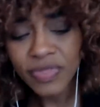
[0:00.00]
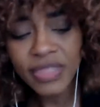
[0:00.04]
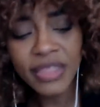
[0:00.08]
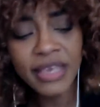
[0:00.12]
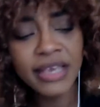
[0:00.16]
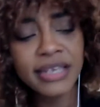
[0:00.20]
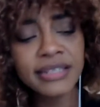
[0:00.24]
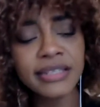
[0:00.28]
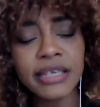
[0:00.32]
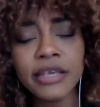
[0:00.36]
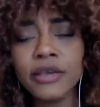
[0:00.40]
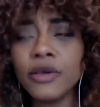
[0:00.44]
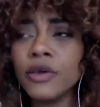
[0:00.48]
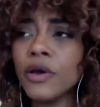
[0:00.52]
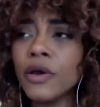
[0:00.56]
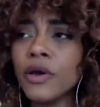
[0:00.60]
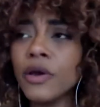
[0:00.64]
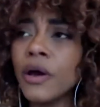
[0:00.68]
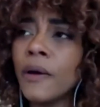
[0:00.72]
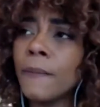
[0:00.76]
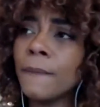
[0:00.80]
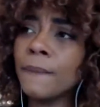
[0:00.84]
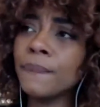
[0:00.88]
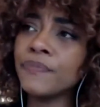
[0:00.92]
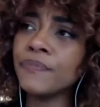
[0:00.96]
is they
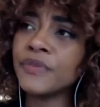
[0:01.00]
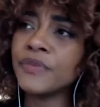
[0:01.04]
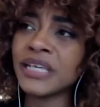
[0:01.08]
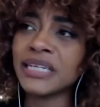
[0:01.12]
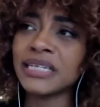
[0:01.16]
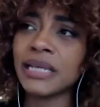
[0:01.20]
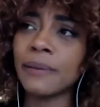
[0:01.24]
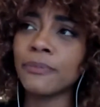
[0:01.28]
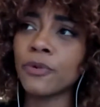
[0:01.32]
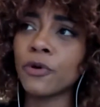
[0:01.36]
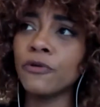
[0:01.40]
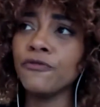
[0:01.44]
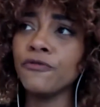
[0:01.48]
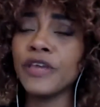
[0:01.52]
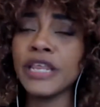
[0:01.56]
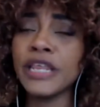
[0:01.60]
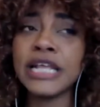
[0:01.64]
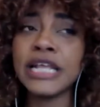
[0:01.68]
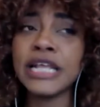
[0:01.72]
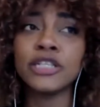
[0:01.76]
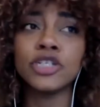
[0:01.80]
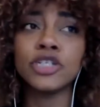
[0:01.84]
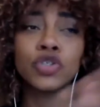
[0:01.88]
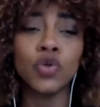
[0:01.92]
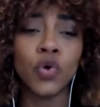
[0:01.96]
set up
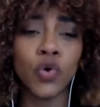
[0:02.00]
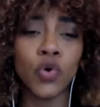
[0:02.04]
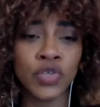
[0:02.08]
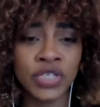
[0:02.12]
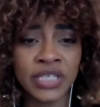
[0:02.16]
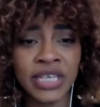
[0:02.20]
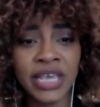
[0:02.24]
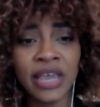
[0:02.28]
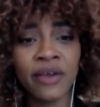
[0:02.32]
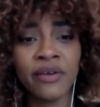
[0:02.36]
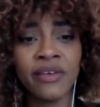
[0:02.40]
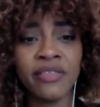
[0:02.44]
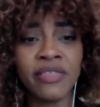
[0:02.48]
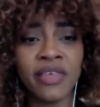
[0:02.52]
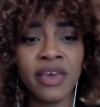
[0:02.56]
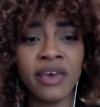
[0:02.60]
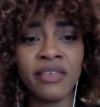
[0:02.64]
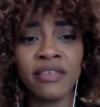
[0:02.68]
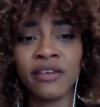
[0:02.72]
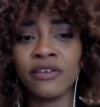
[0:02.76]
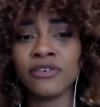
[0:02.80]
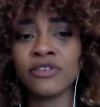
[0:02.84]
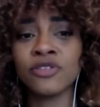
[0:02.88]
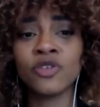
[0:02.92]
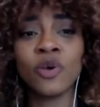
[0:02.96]
convenience stores here and there.
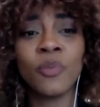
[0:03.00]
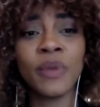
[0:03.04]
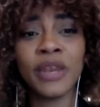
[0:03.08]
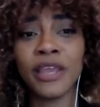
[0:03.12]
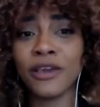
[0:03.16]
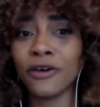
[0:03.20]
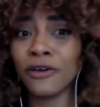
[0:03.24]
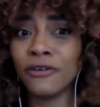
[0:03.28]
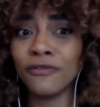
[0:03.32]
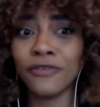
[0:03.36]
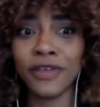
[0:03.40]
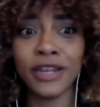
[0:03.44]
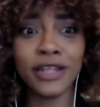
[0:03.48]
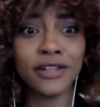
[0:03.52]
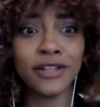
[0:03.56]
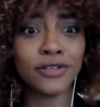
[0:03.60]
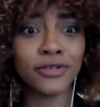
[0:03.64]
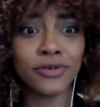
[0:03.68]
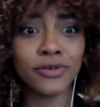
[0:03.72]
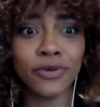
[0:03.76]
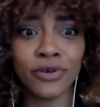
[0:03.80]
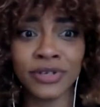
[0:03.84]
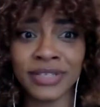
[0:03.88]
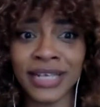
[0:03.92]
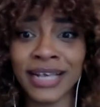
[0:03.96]
There are so many convenience
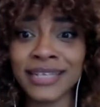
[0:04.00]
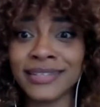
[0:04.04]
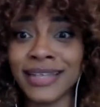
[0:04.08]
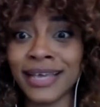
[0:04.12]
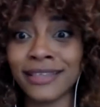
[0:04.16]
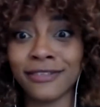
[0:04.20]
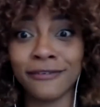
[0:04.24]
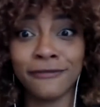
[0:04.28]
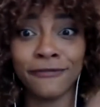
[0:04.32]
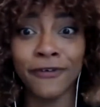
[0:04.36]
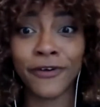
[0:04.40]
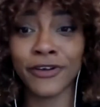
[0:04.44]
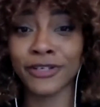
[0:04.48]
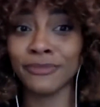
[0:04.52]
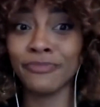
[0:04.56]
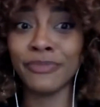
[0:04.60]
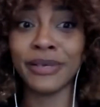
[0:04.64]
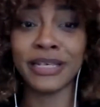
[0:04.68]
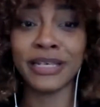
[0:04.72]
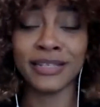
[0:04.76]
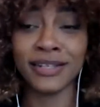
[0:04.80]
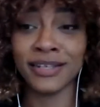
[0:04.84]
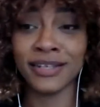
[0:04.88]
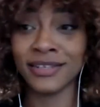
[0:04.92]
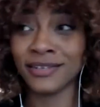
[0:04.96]
stores. That's like the first
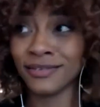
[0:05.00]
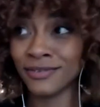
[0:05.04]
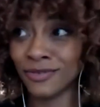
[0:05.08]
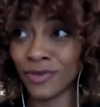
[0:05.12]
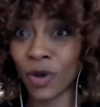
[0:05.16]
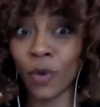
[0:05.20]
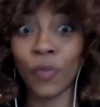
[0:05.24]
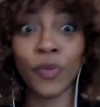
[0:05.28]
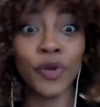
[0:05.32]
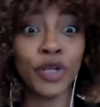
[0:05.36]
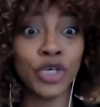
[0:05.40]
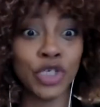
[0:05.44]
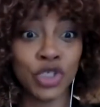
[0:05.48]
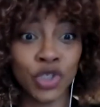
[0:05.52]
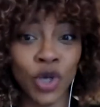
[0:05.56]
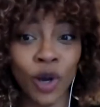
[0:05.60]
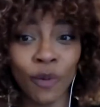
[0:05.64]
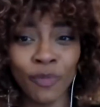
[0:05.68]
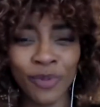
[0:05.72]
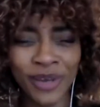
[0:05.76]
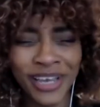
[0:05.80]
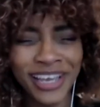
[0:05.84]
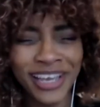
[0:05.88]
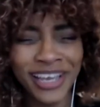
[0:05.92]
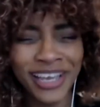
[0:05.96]
business, open a
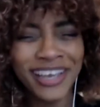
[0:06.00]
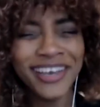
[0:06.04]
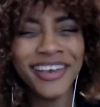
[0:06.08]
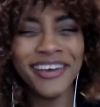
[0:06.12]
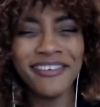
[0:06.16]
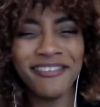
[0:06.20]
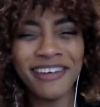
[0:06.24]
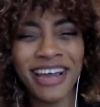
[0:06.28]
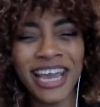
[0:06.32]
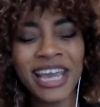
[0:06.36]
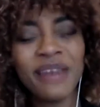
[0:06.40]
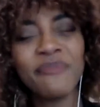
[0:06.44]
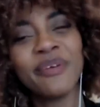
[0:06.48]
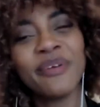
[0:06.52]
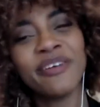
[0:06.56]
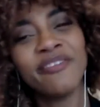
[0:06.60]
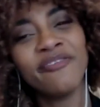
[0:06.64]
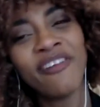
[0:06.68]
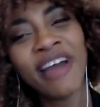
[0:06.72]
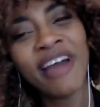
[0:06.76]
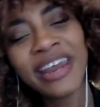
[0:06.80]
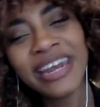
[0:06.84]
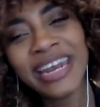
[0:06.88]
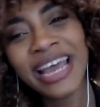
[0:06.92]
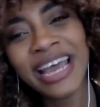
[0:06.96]
shop, right? But
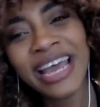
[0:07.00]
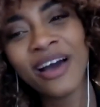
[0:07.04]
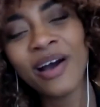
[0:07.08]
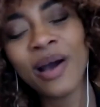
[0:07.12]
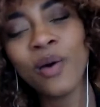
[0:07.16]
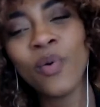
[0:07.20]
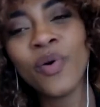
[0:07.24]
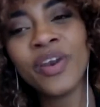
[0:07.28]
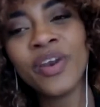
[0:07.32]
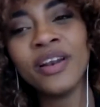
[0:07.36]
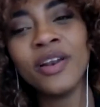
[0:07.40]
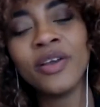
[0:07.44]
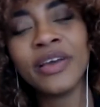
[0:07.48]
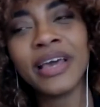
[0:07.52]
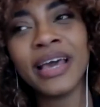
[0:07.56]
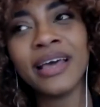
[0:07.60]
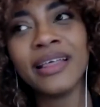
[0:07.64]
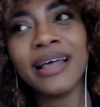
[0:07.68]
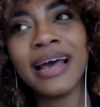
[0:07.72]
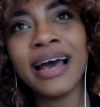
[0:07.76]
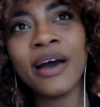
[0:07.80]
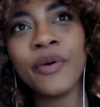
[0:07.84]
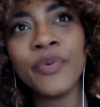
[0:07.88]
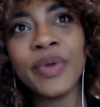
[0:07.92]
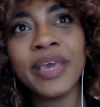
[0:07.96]
right now I want to look at
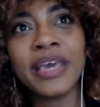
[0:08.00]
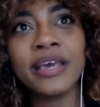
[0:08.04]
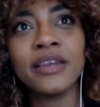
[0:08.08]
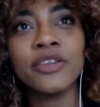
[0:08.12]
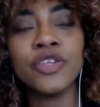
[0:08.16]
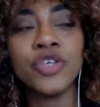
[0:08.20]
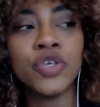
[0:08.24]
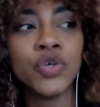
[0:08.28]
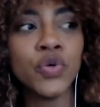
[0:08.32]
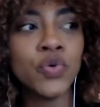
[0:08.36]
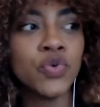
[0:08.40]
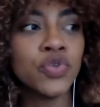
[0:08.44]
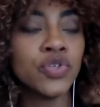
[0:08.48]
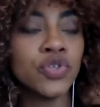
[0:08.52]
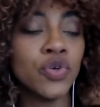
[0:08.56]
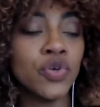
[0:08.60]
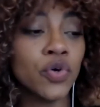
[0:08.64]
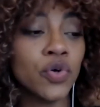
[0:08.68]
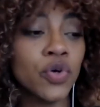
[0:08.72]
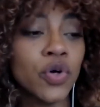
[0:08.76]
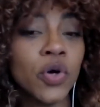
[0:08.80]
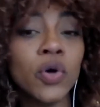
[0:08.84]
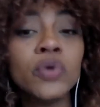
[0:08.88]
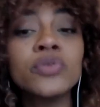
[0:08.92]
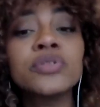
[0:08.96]
how we can use your
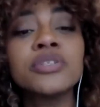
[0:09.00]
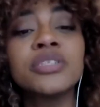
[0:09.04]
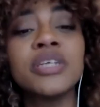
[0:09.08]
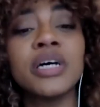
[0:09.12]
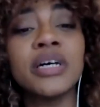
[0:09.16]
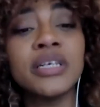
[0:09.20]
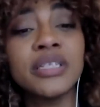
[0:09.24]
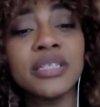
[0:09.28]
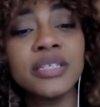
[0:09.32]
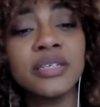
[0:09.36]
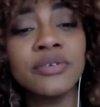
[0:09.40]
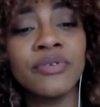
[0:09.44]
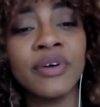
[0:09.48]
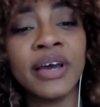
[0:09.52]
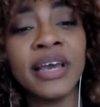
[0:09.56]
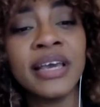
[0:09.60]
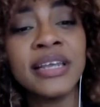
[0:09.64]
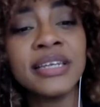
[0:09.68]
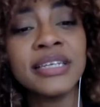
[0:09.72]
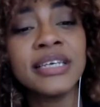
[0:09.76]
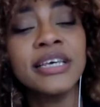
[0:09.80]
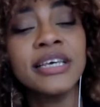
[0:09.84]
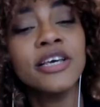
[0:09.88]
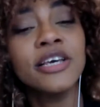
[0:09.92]
gold dust, right,